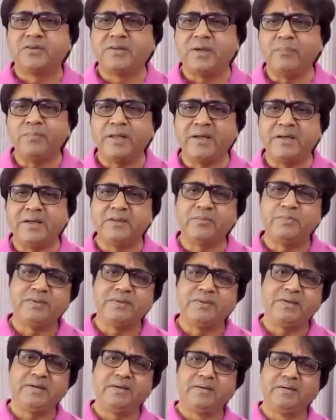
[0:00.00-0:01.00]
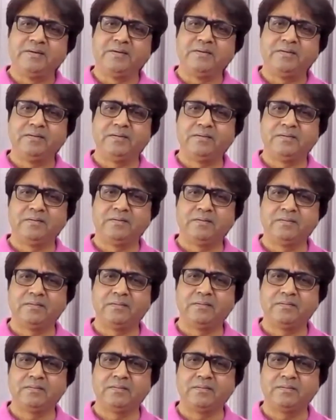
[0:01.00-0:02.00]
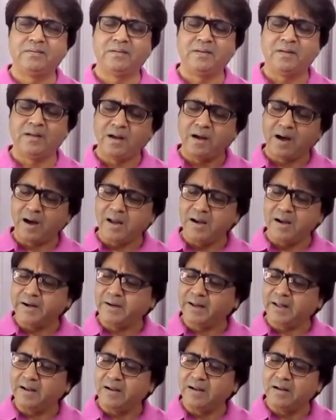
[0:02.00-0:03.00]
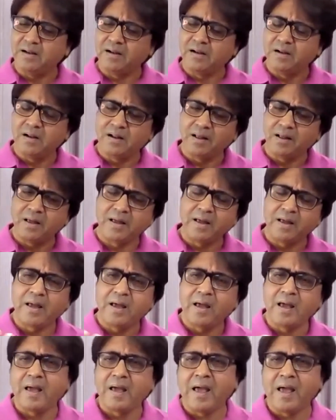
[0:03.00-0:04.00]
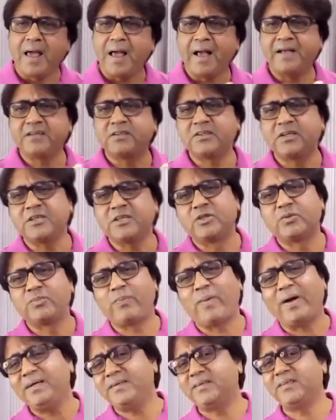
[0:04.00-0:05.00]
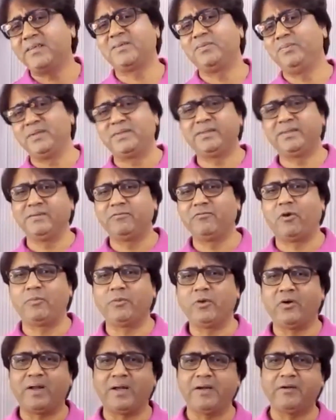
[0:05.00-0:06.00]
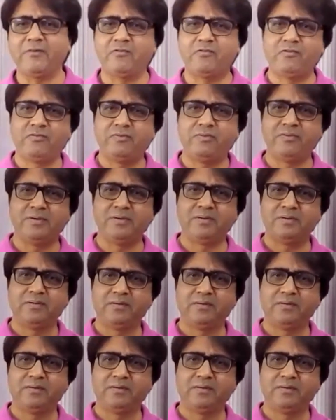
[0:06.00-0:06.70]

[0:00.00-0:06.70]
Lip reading: something is missing? A little extra spice is missing from your life.